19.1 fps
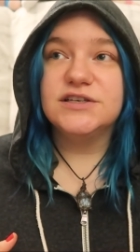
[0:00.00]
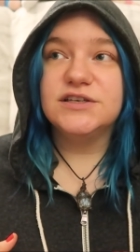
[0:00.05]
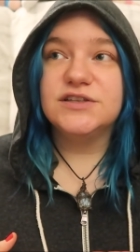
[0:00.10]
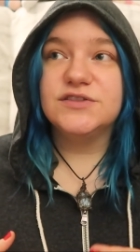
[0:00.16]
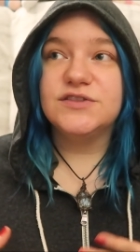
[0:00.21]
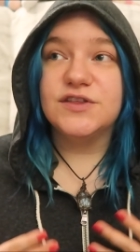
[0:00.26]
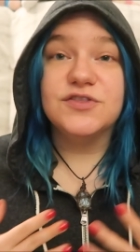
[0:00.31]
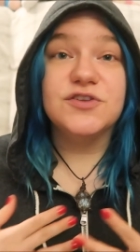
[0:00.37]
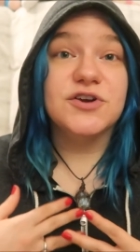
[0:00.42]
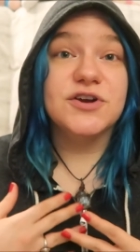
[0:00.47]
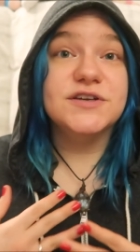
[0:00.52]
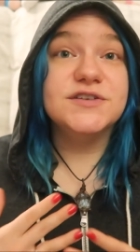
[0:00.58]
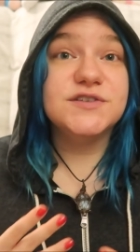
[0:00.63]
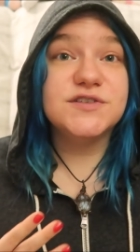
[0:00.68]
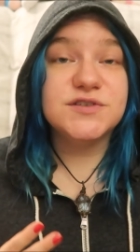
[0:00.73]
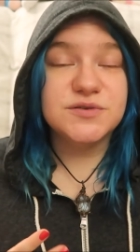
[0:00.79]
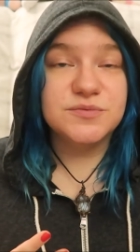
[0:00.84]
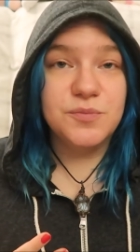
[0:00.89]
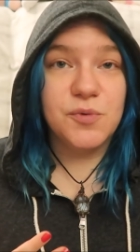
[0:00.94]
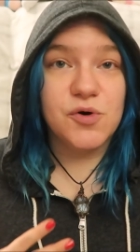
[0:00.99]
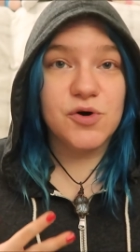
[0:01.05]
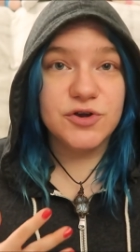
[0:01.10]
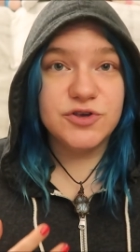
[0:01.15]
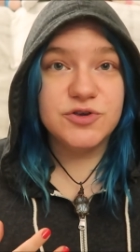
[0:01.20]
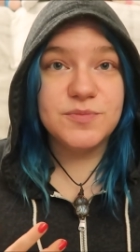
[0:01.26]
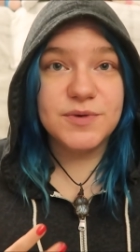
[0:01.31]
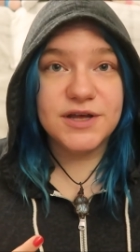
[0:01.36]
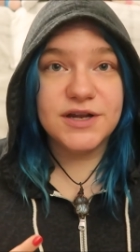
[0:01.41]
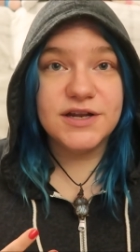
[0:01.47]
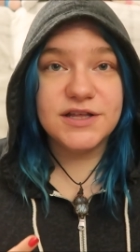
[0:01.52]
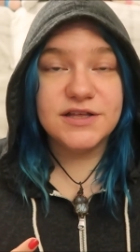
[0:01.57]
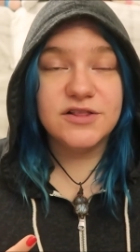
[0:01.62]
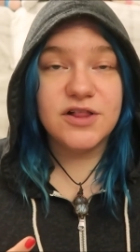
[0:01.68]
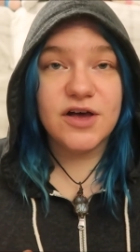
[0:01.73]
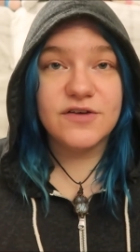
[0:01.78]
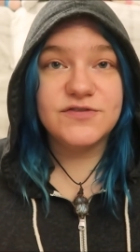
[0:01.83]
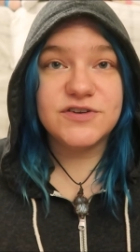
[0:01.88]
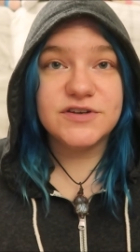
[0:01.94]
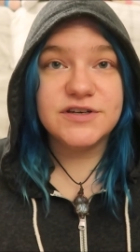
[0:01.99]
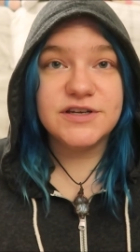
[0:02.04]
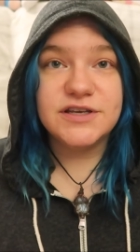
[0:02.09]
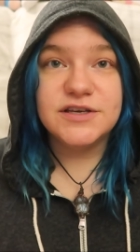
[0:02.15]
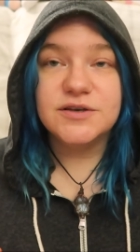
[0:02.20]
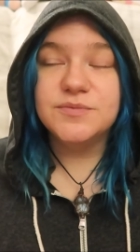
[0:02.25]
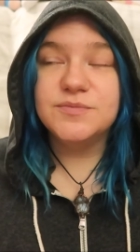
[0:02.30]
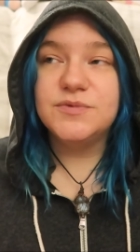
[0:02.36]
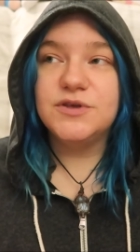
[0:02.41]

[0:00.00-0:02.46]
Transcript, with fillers: that there is more humanity left in him,